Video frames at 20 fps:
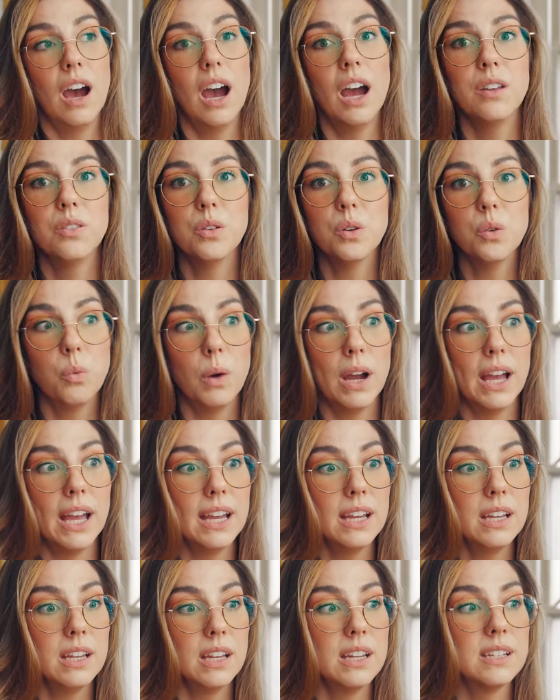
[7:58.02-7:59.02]
Either
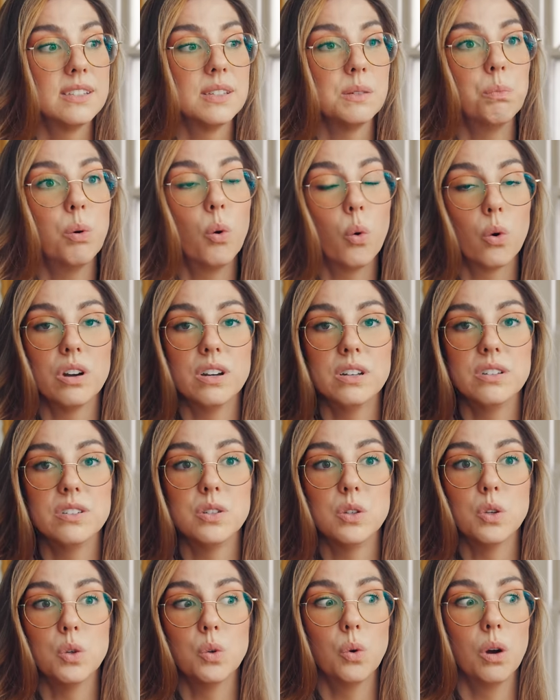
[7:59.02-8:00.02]
way, it's important
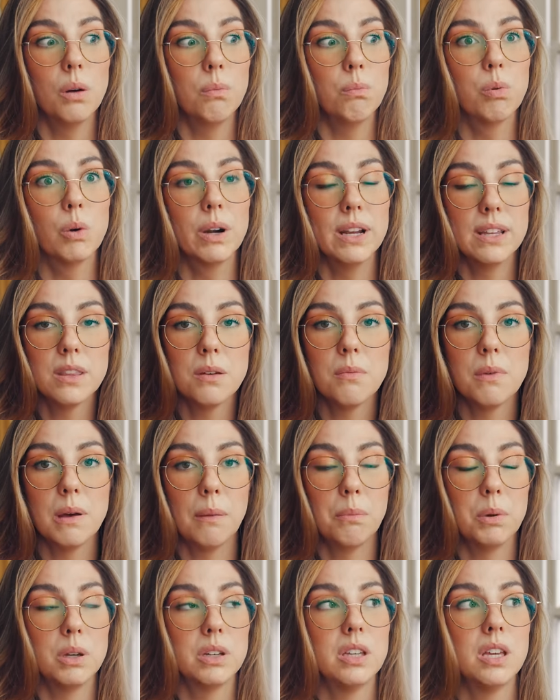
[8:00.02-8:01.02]
to bring them
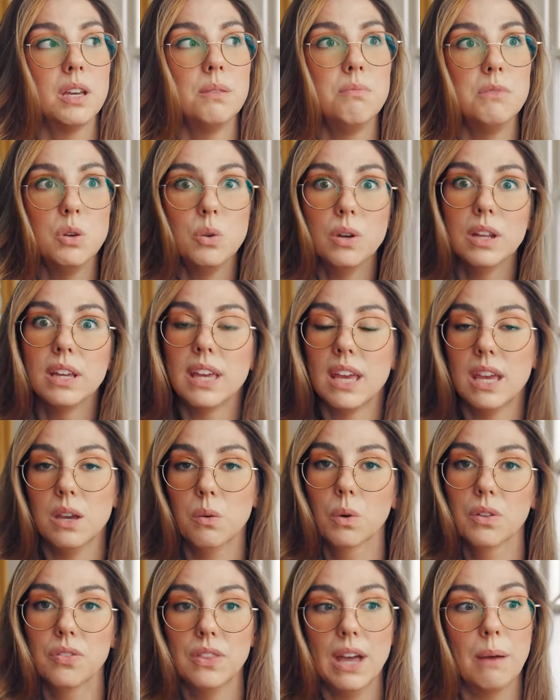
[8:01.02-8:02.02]
up,
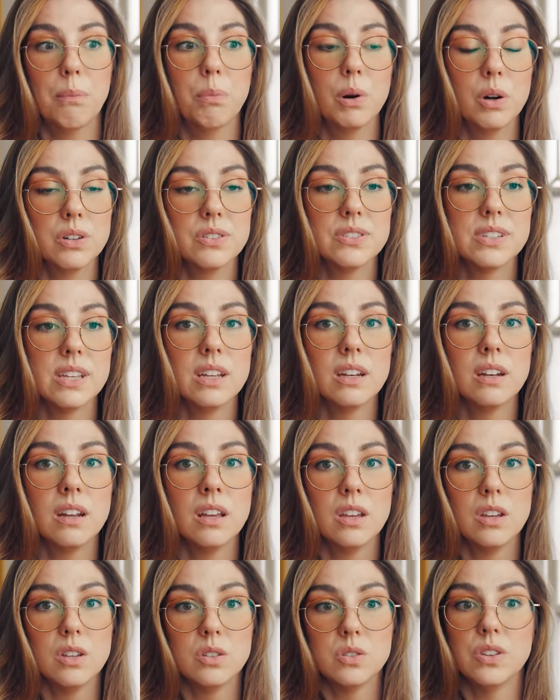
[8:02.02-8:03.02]
communicate with that person
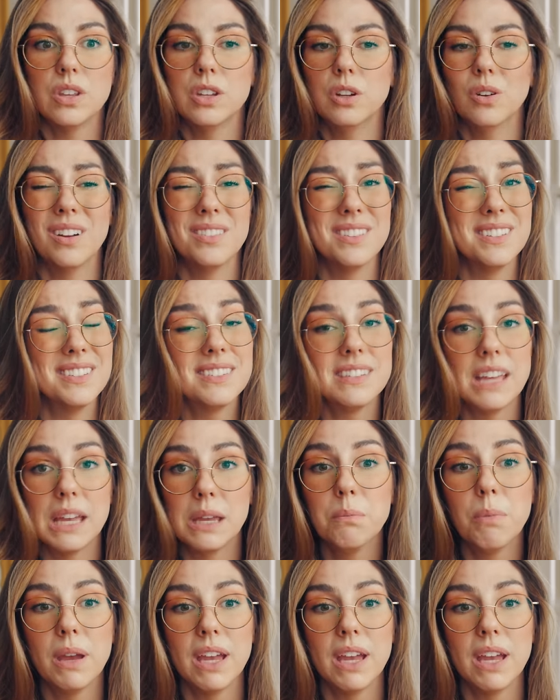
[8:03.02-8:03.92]
so that you're on the same